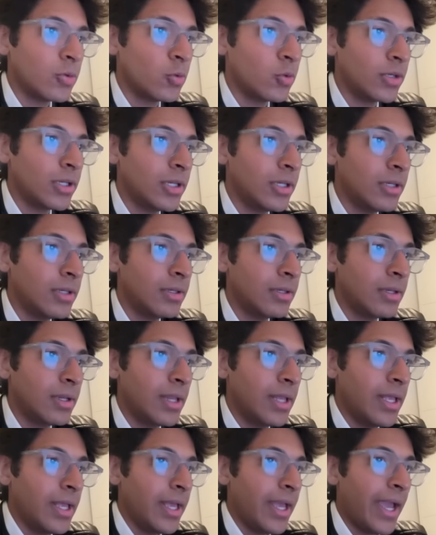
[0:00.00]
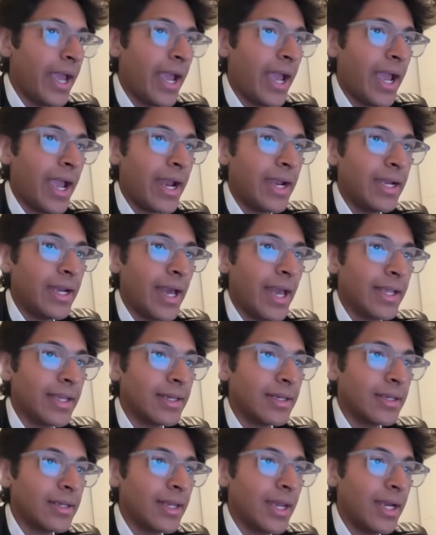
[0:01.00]
Google and I
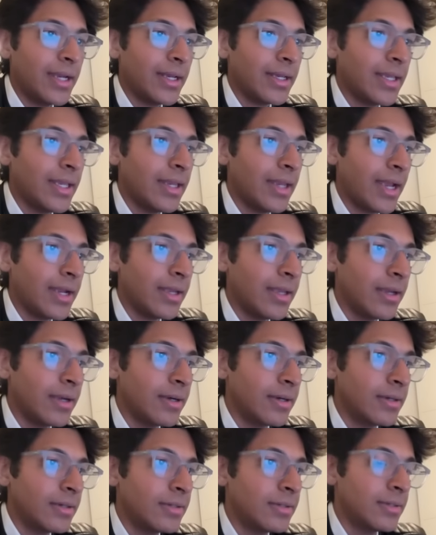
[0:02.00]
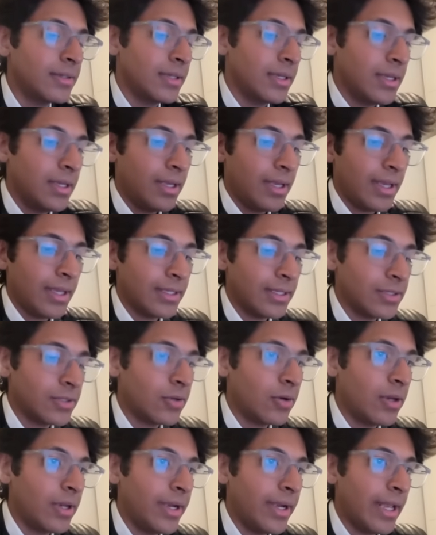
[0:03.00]
can create a key right here and just
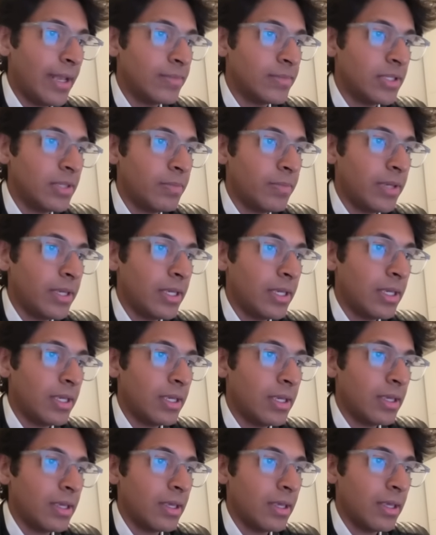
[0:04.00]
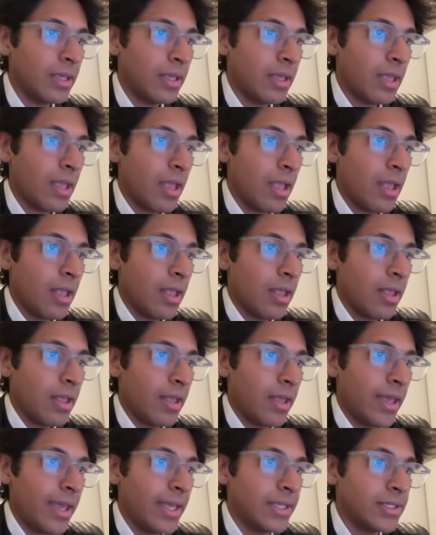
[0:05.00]
call it MCP
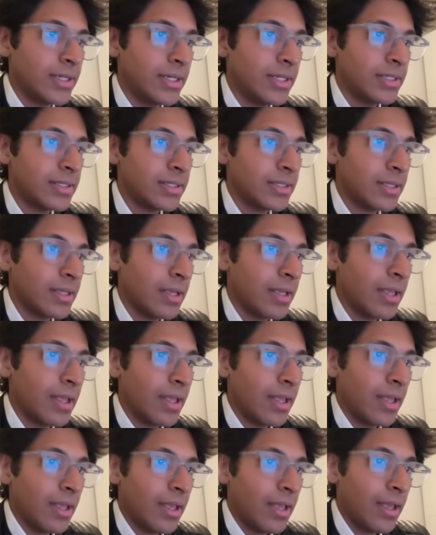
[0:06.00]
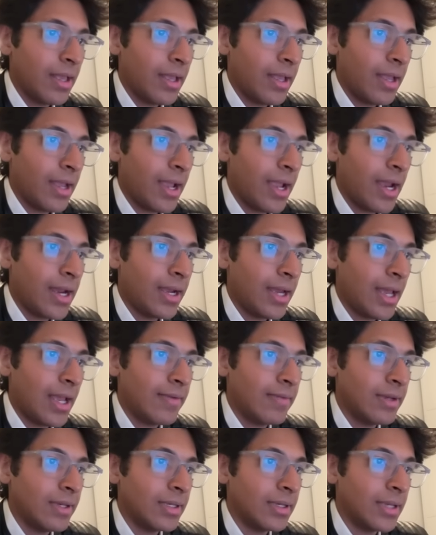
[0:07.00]
agents and I
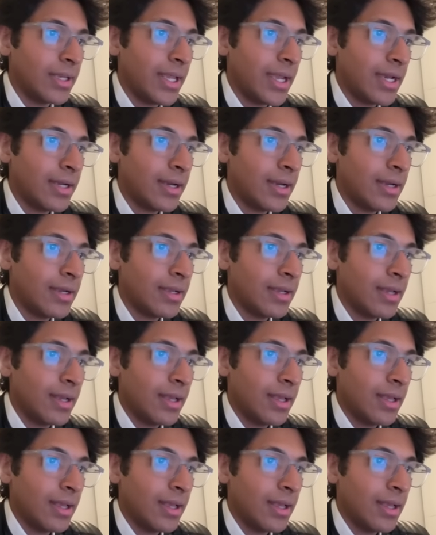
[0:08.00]
will create it